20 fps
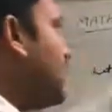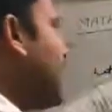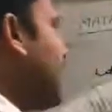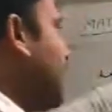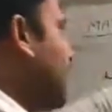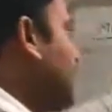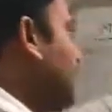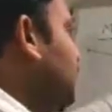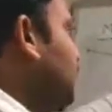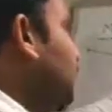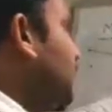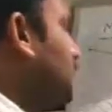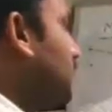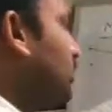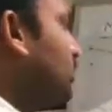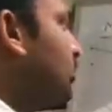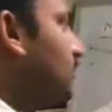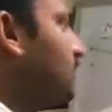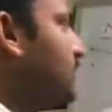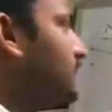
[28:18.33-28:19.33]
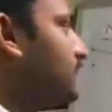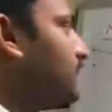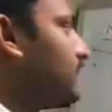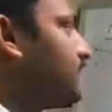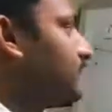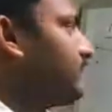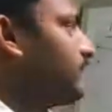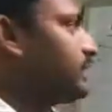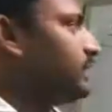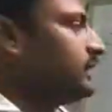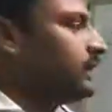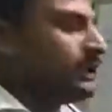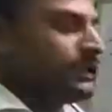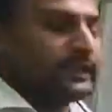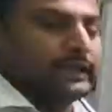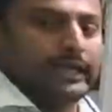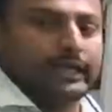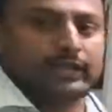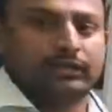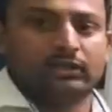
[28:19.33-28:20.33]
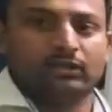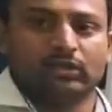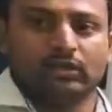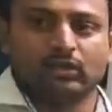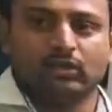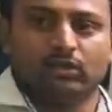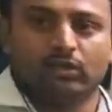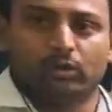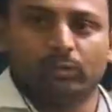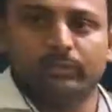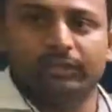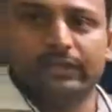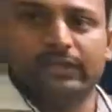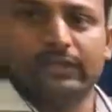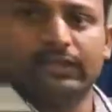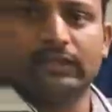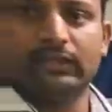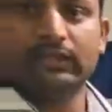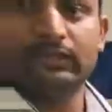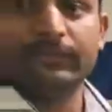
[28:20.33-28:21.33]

and third group is for vigilant and obedient.